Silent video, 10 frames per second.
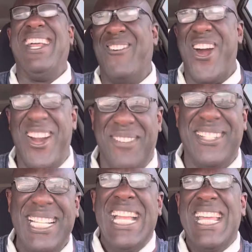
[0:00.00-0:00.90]
the word of
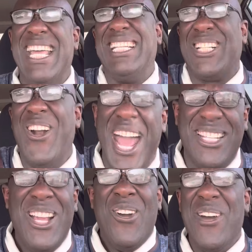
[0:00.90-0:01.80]
his grace,
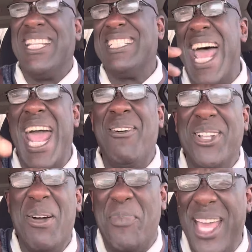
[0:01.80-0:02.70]
which is able
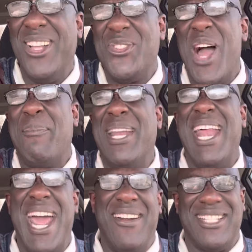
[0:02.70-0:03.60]
to build you up an
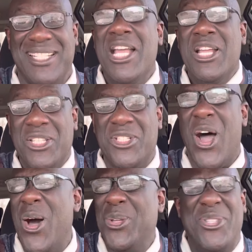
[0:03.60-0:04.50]
inheritance to
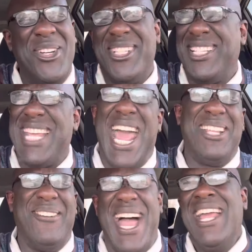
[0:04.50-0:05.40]
those who are
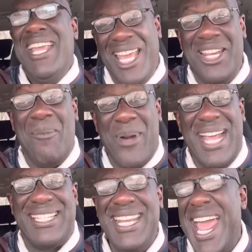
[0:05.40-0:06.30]
sanctified in the
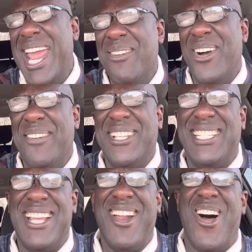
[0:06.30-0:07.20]
precious name of his
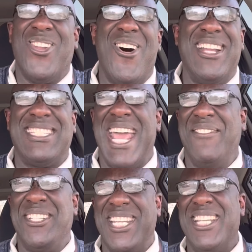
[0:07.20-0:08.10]
Son, our Lord and Savior,
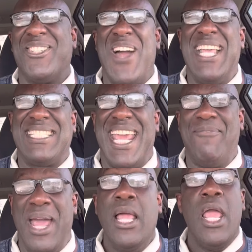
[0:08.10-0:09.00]
Jesus Christ.
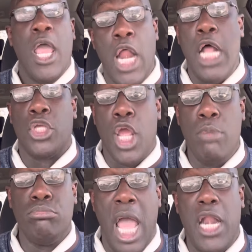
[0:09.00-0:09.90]
Amen. And unto
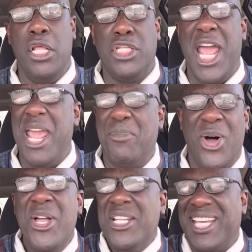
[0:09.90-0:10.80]
him that is able
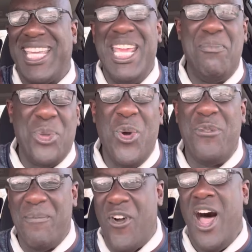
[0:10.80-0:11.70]
to keep you
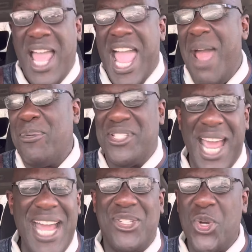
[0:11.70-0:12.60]
from falling and
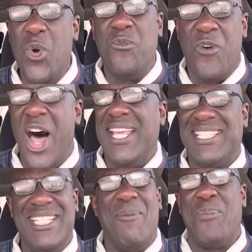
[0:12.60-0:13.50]
present you faultless
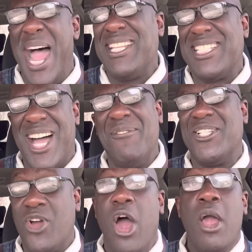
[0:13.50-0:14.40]
in the presence of his
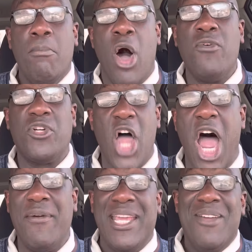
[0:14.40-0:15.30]
God, both
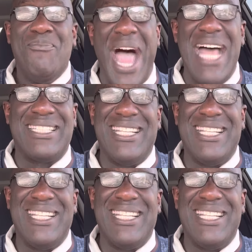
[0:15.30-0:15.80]
glory, mercy,